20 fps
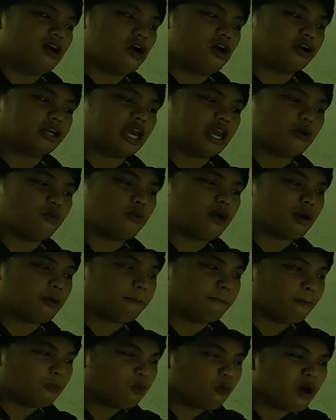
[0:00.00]
Okay,
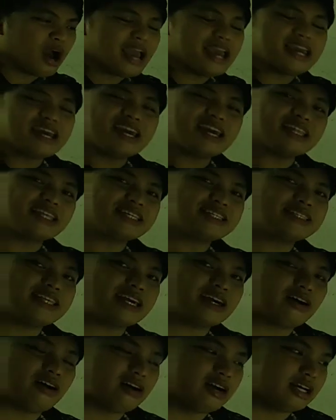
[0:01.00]
why it is
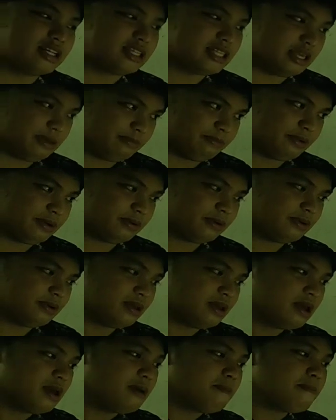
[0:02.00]
decorative?
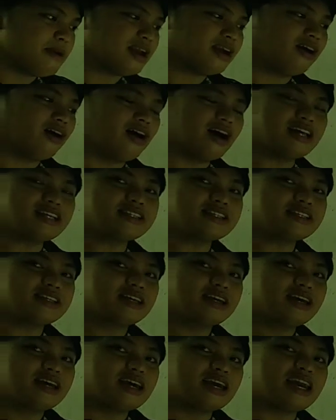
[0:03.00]
Because
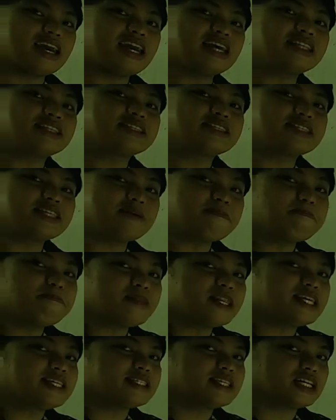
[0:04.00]
it
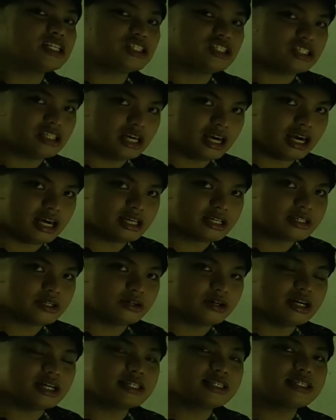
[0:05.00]
simply suggests
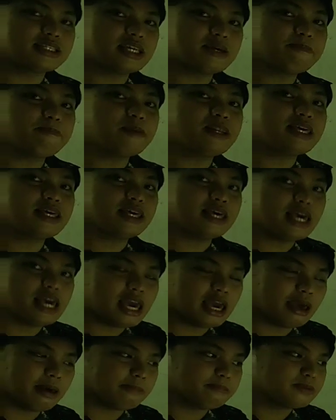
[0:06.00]
or it simply
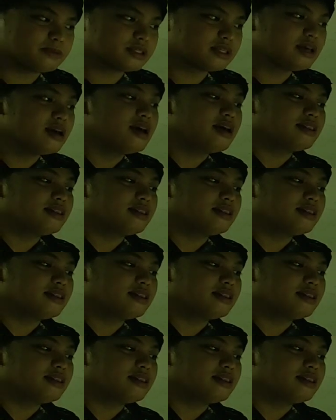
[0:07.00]
gives